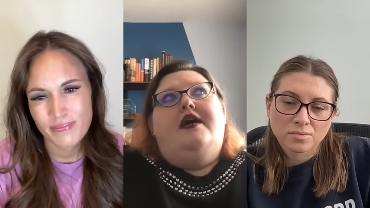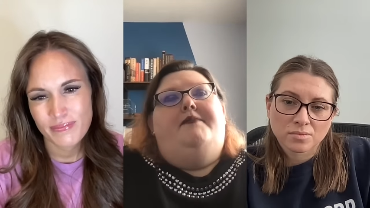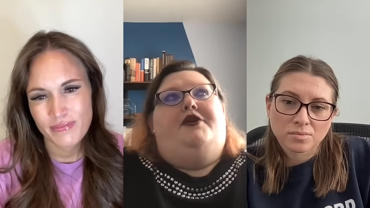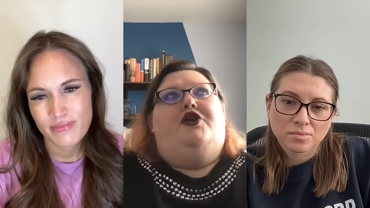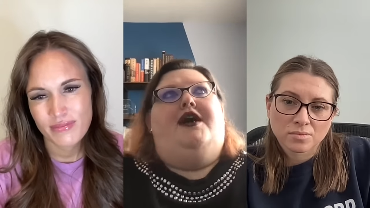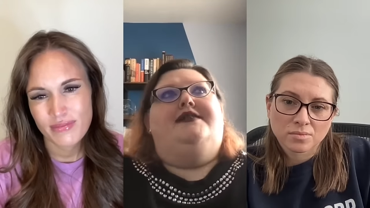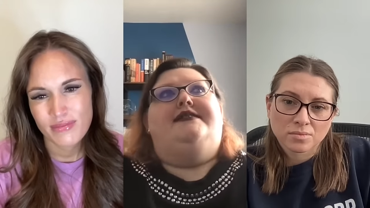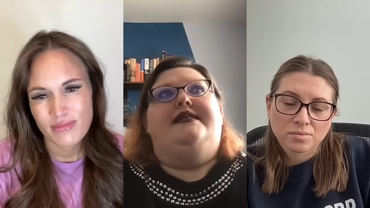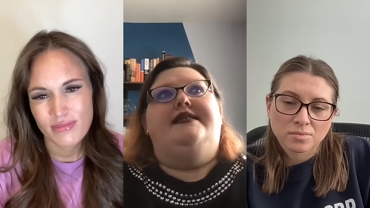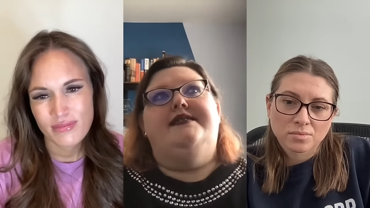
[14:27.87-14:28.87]
Speaker 1: come
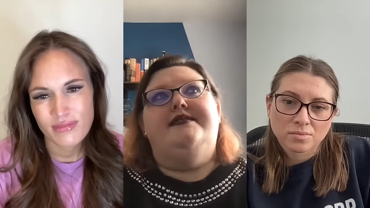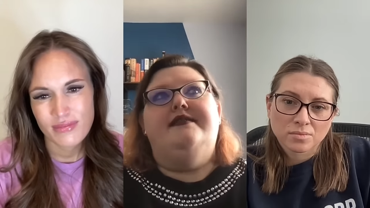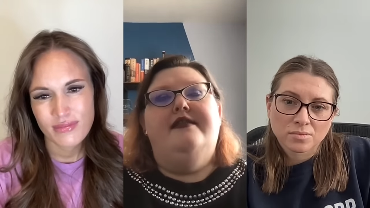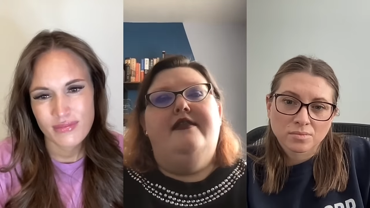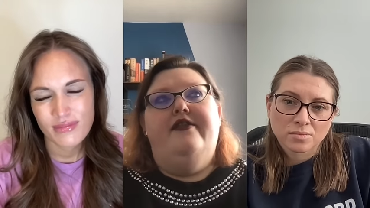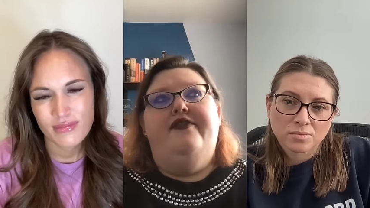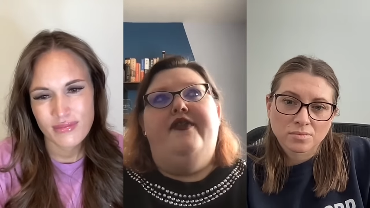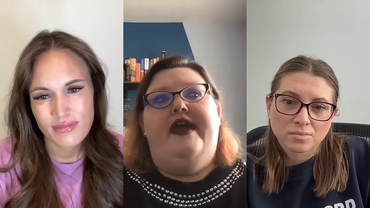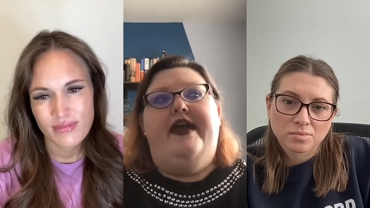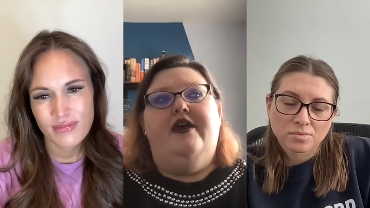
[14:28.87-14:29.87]
across is
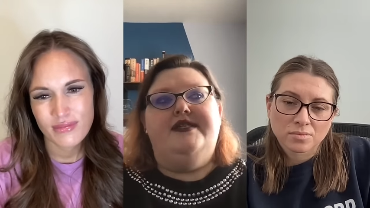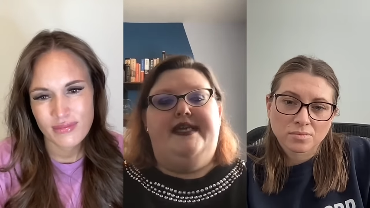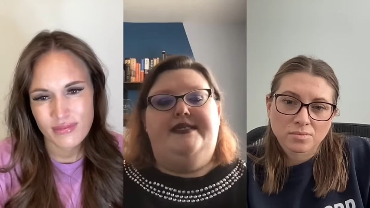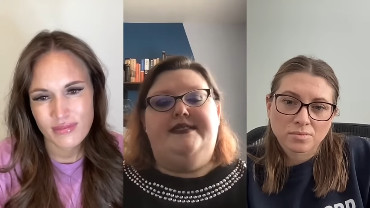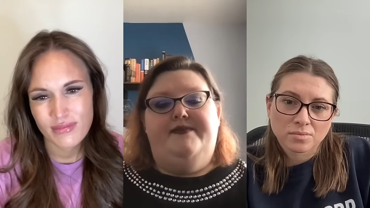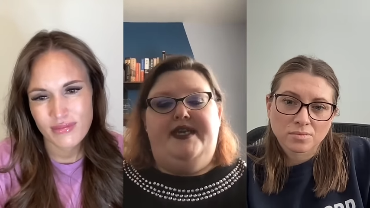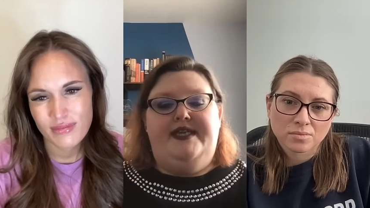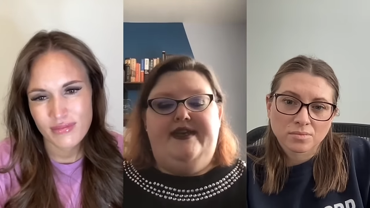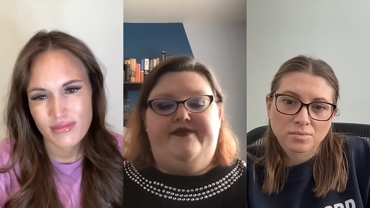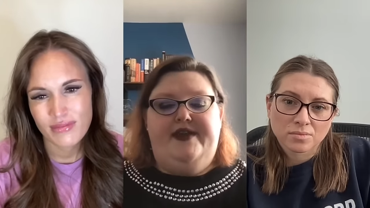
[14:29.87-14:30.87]
they are seeing something